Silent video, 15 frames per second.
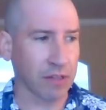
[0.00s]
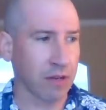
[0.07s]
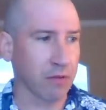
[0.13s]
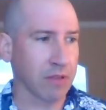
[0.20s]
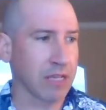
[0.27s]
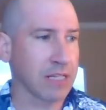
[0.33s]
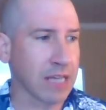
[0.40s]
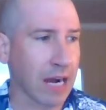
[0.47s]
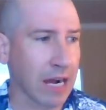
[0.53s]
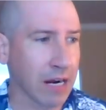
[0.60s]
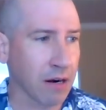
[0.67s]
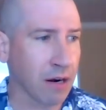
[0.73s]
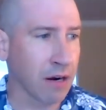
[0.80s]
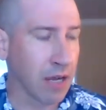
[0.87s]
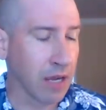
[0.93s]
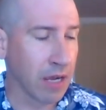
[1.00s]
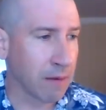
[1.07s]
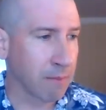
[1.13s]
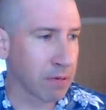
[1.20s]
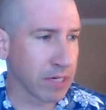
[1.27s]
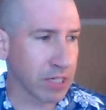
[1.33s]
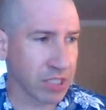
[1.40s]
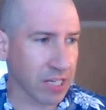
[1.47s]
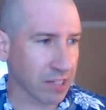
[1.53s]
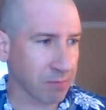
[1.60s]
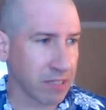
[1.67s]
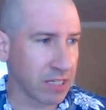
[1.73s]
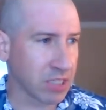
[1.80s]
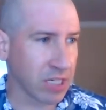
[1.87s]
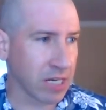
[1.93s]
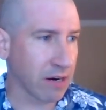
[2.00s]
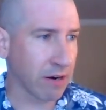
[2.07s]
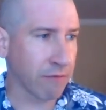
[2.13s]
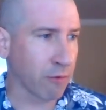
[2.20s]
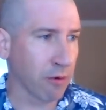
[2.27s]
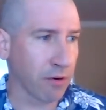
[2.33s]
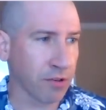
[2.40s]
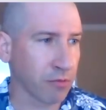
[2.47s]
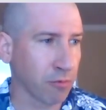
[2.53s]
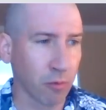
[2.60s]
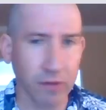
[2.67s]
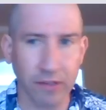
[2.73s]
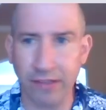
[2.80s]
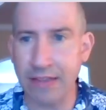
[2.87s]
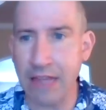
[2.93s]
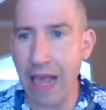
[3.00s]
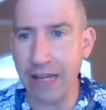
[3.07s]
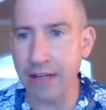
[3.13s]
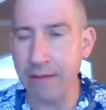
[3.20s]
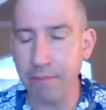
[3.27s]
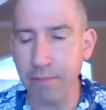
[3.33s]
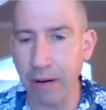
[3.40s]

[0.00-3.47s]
you know, the entire British Expeditionary Force was dead